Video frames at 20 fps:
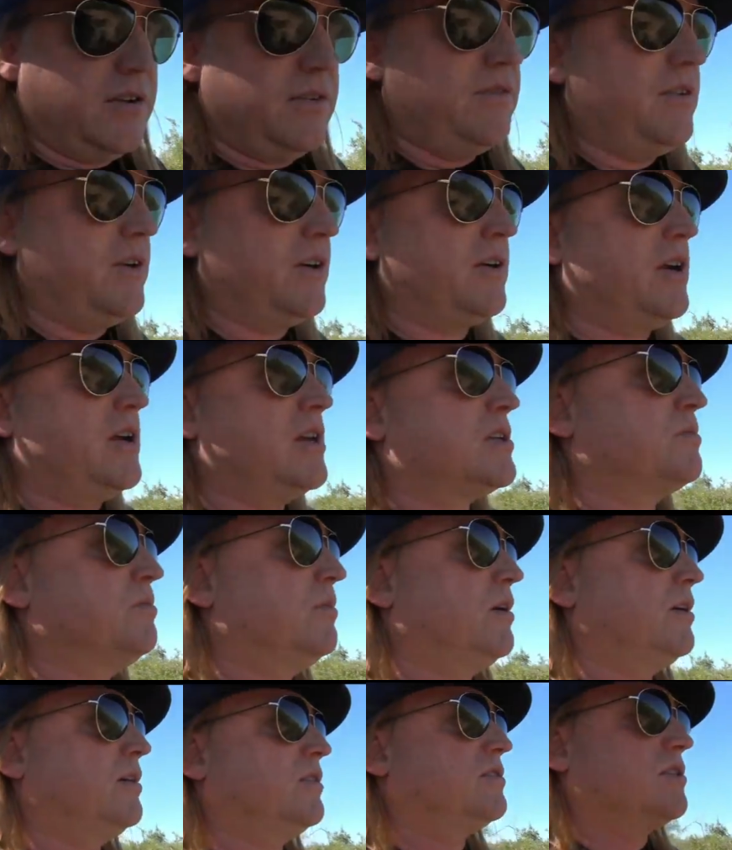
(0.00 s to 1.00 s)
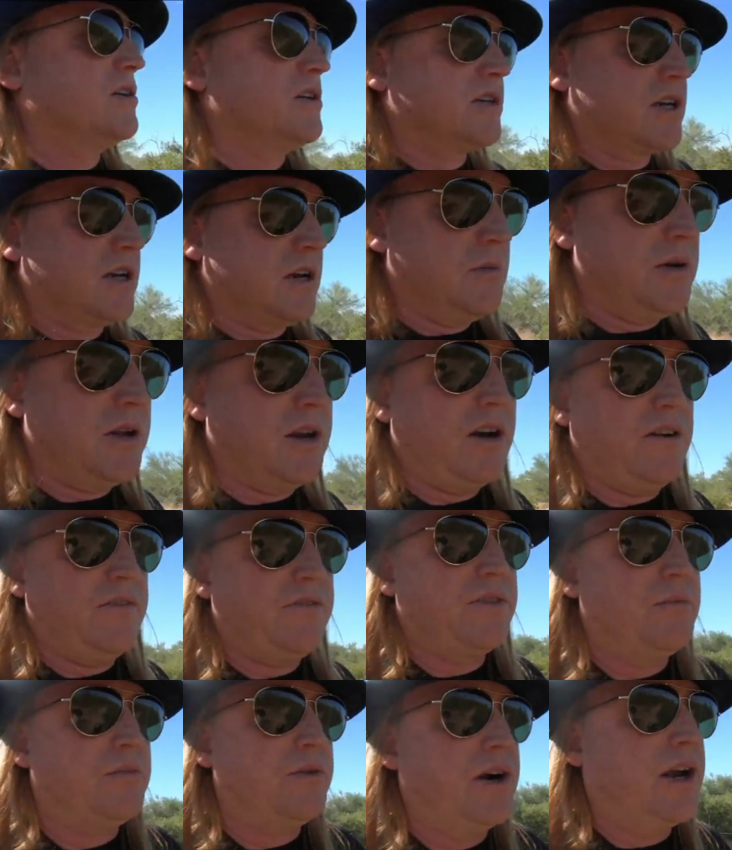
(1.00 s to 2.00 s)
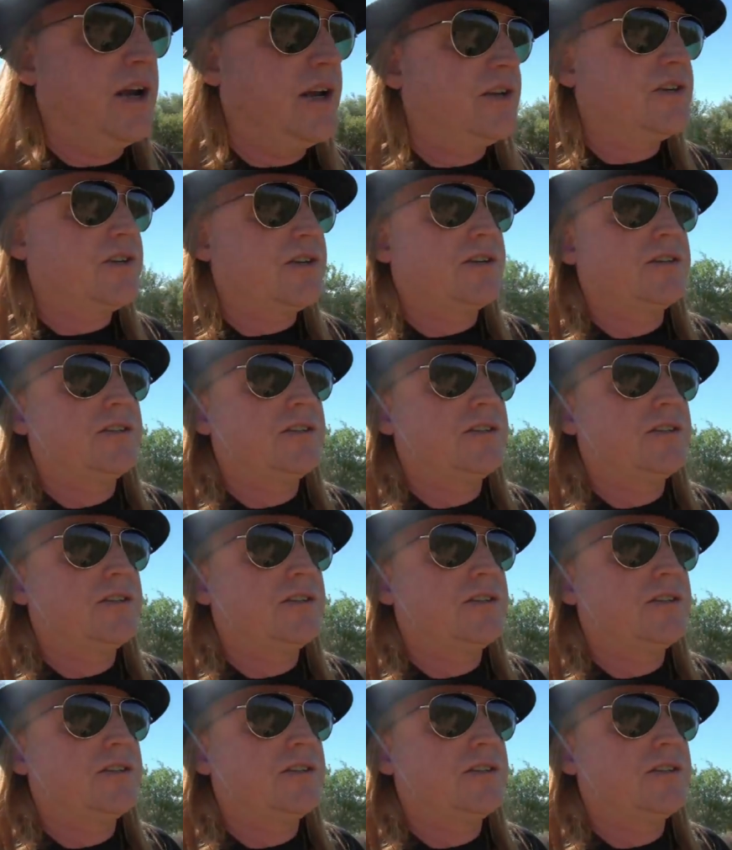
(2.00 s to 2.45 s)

very small, just coming off the branch,